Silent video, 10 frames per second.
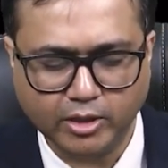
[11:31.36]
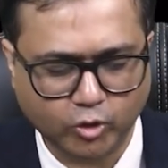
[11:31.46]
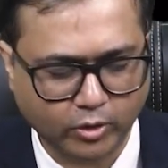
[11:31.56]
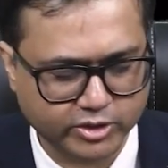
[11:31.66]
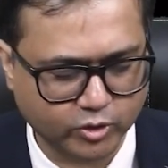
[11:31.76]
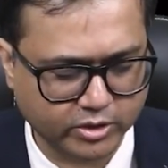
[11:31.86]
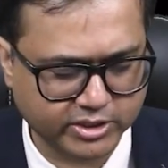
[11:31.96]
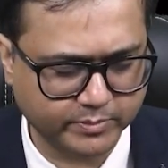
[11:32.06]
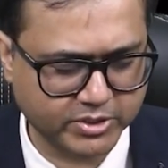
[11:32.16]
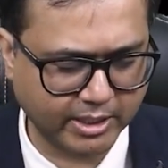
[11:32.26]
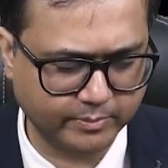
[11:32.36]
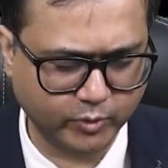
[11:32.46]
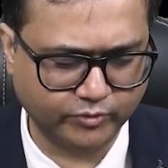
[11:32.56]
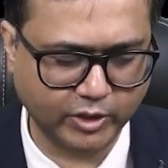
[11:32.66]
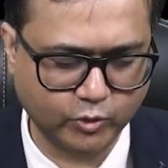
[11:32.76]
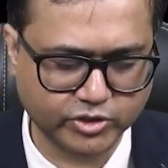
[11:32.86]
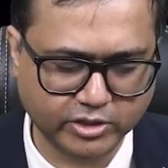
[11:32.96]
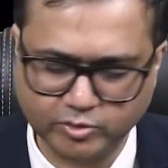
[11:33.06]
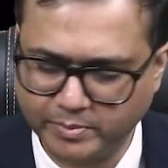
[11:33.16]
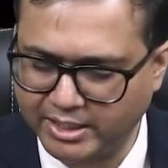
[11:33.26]
thoughts or such type of
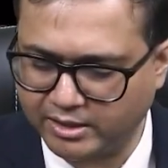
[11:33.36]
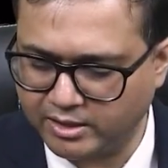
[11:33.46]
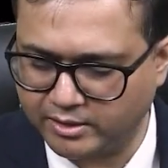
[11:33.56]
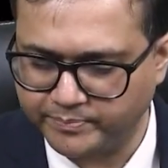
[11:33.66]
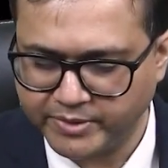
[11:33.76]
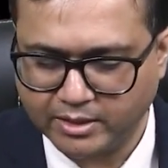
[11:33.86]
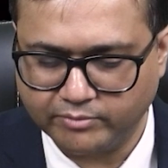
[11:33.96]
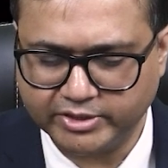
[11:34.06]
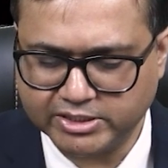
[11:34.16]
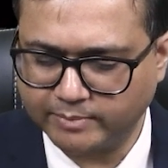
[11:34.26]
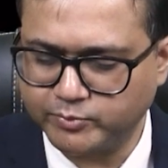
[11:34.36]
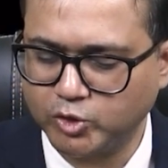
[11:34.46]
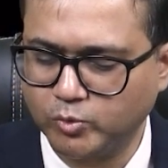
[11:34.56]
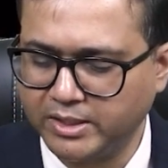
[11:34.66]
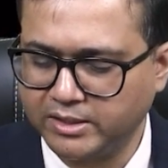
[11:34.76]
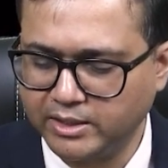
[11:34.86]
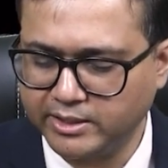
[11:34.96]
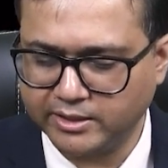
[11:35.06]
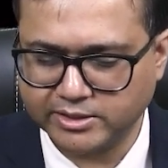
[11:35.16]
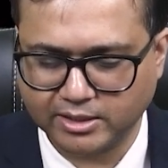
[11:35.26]
delusions may occur, which subsequently
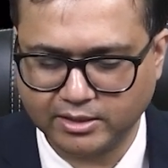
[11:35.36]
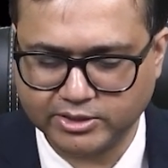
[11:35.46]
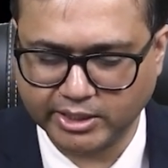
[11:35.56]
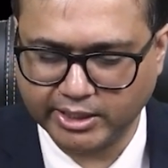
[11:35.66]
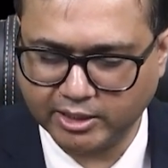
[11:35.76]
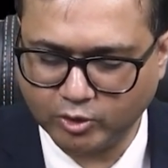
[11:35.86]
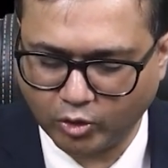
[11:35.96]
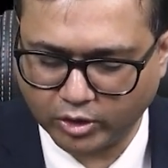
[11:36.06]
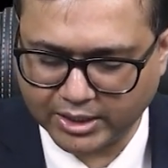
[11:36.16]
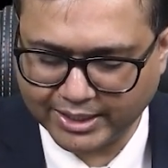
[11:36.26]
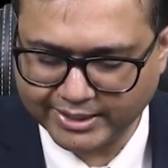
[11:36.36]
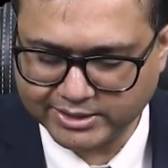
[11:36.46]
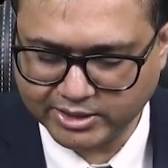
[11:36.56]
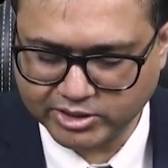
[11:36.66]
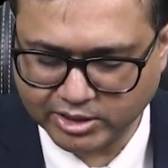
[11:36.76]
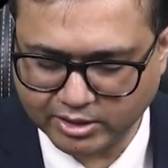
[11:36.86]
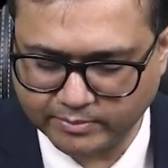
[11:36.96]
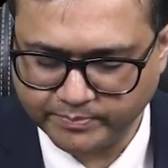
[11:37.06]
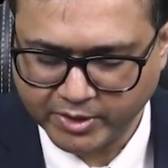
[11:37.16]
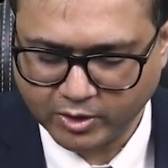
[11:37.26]
results in
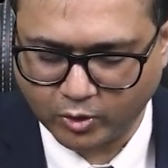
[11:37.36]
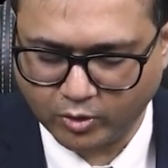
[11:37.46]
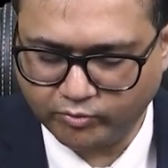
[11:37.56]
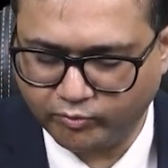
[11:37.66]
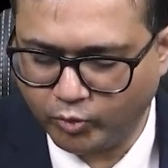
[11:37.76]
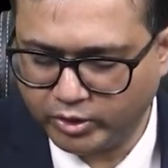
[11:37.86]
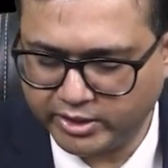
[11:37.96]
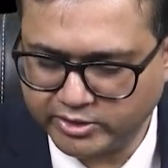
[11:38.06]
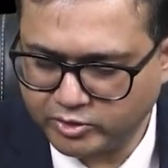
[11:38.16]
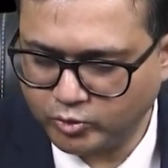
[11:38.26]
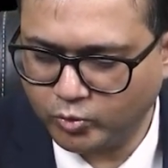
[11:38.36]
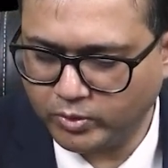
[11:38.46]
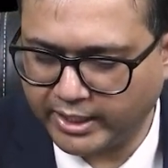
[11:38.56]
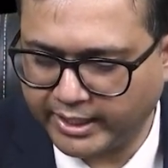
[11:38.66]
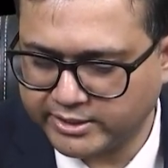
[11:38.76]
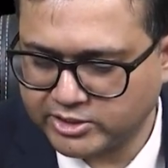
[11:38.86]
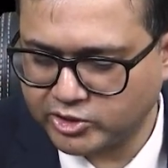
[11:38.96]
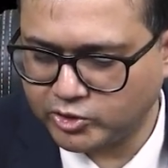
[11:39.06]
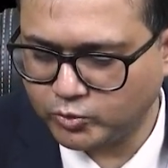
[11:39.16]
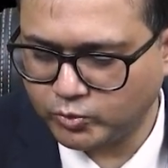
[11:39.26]
organization of what is known as
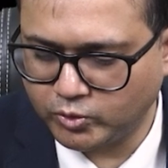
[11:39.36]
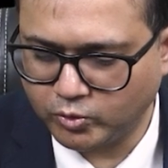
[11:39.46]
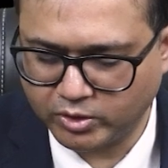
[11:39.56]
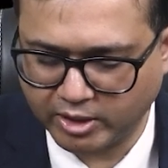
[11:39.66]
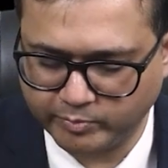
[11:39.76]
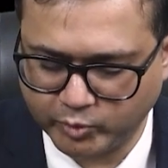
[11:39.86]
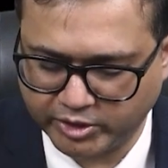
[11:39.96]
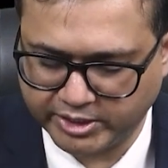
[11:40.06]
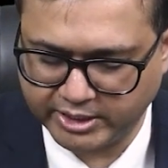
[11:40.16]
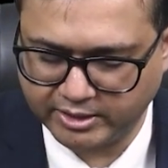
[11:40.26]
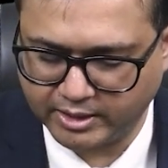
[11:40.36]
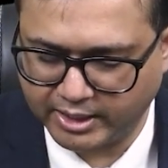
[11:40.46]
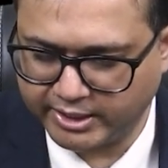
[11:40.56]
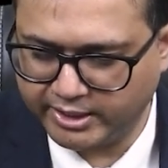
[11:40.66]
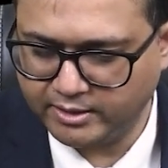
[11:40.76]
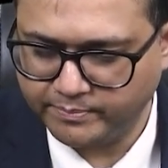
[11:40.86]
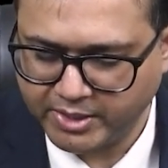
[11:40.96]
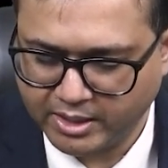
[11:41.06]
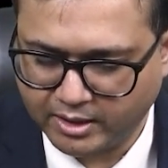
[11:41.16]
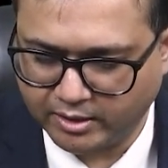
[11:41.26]
pseudo community. Again,
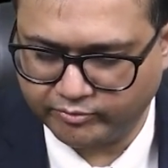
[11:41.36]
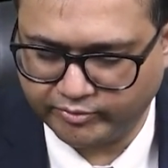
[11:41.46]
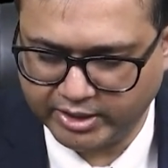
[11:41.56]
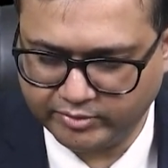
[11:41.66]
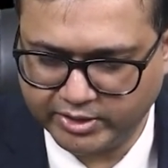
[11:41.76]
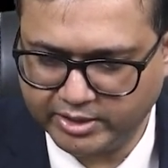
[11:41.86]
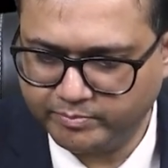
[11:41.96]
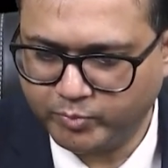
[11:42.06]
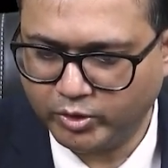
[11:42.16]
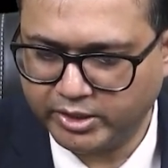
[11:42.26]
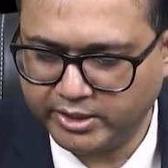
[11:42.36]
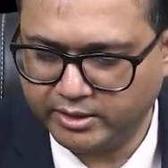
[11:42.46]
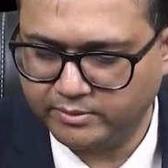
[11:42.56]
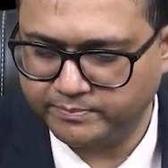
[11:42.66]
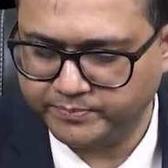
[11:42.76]
a very, very important